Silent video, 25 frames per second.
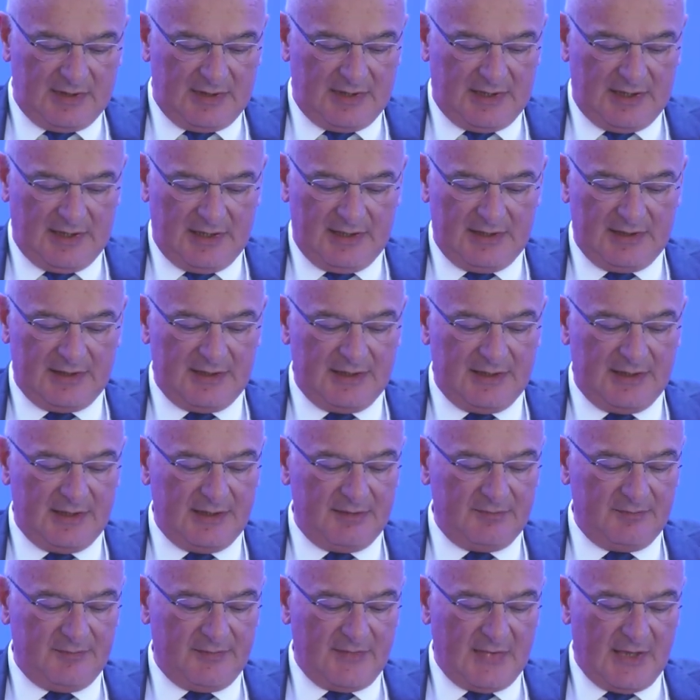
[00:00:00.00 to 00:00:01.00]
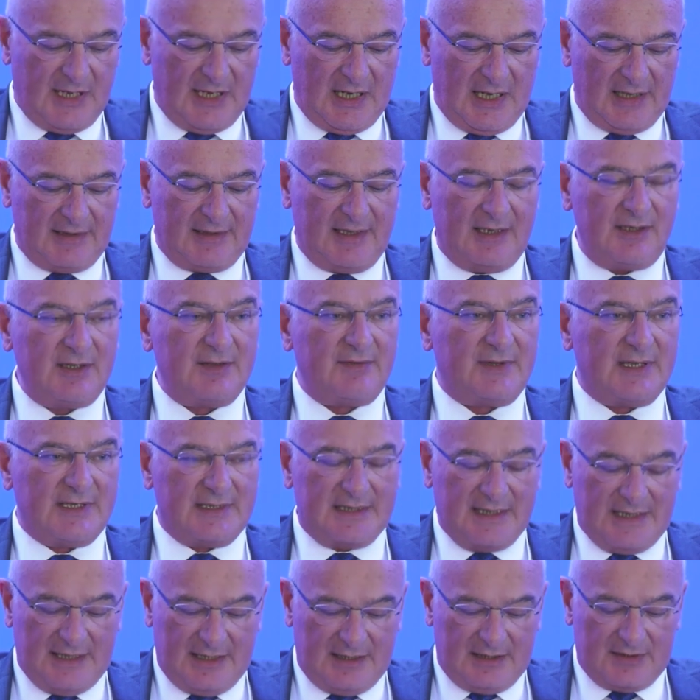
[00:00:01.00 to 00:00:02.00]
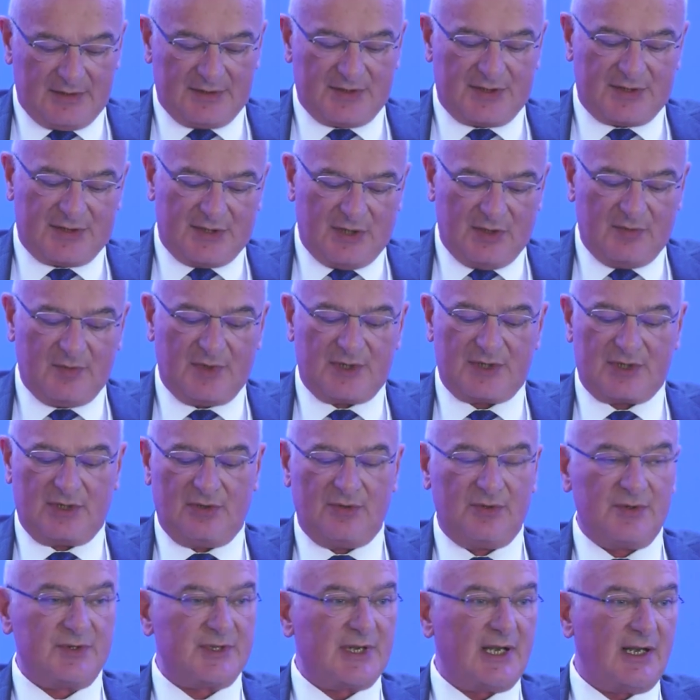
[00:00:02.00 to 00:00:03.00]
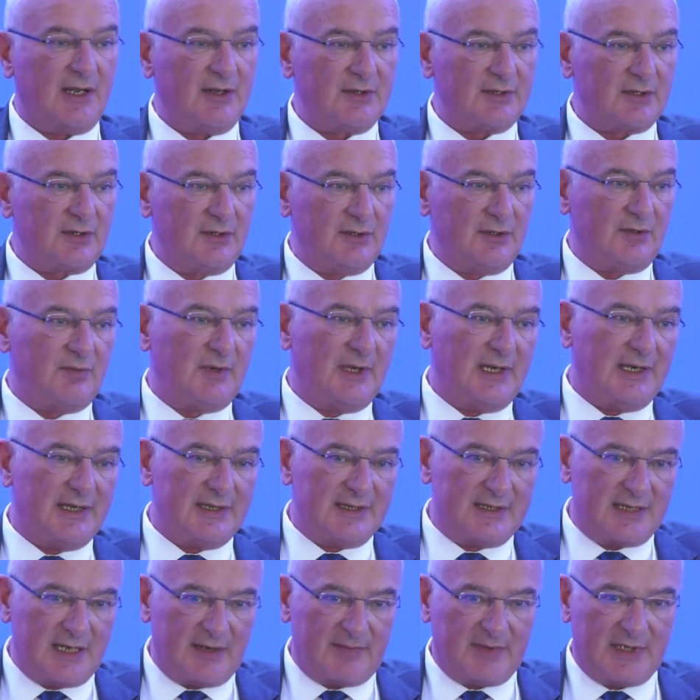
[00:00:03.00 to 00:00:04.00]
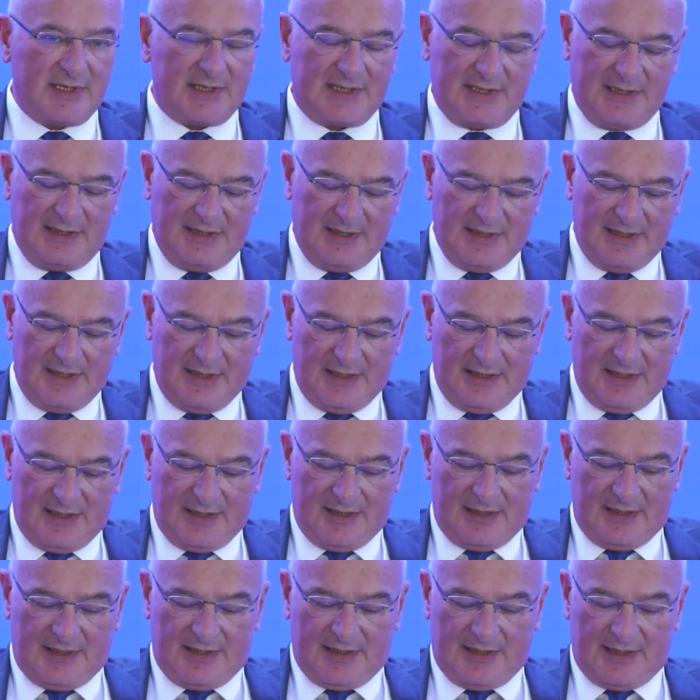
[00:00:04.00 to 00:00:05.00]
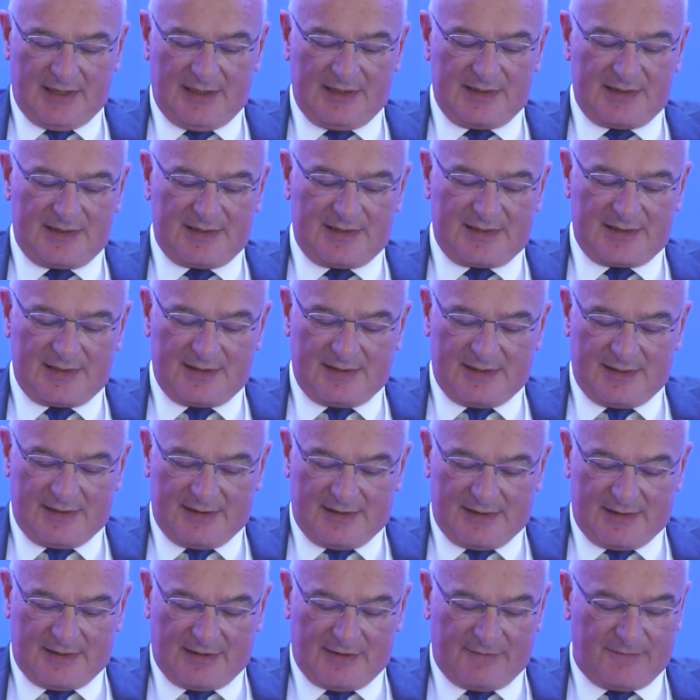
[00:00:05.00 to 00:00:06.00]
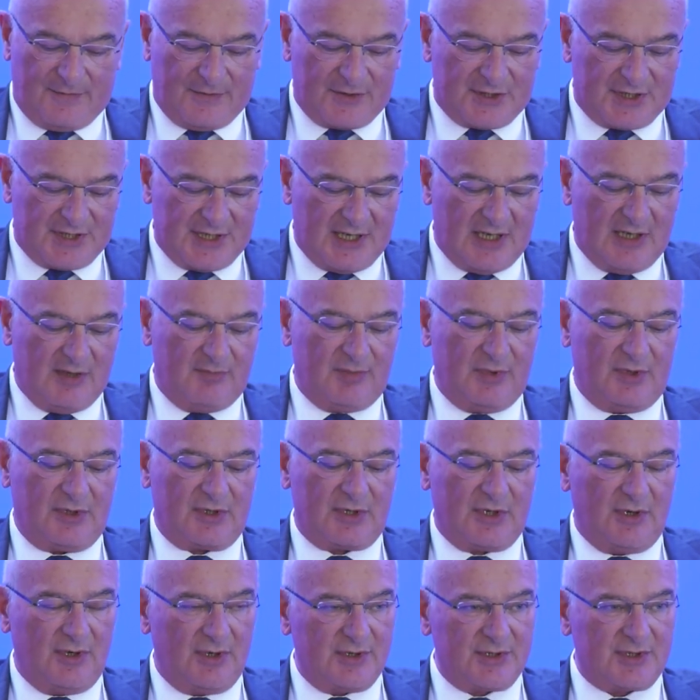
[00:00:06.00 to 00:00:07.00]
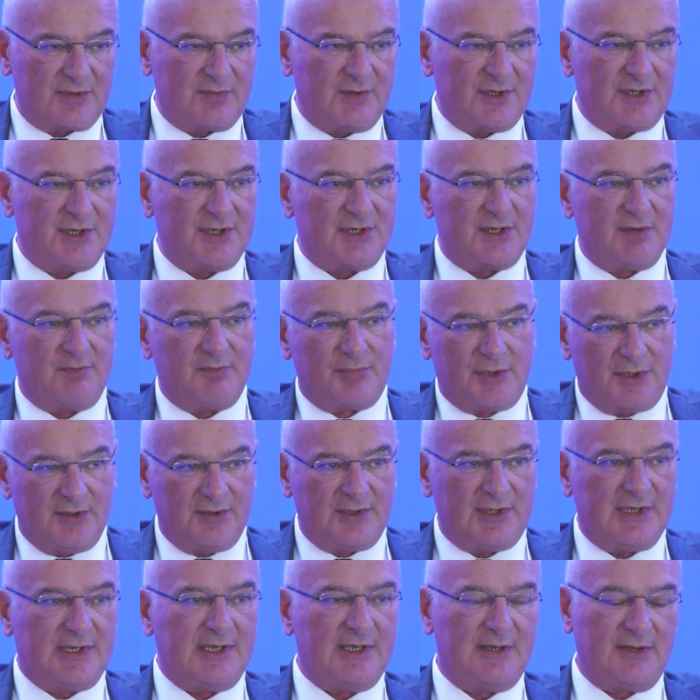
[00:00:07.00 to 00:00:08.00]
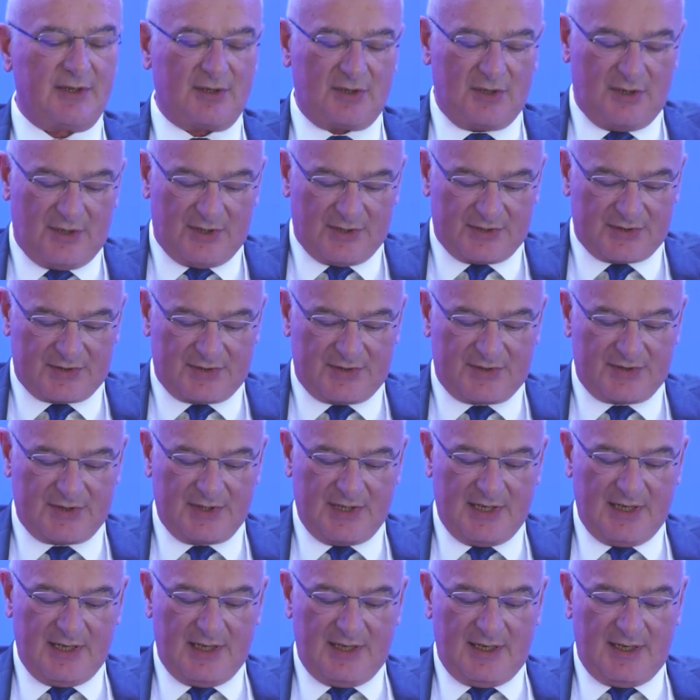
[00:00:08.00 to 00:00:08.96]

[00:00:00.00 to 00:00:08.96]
And at the end of the day, consumers lose out. Goodwill indemnity is a foreseeable cost, which is imputed in the costs.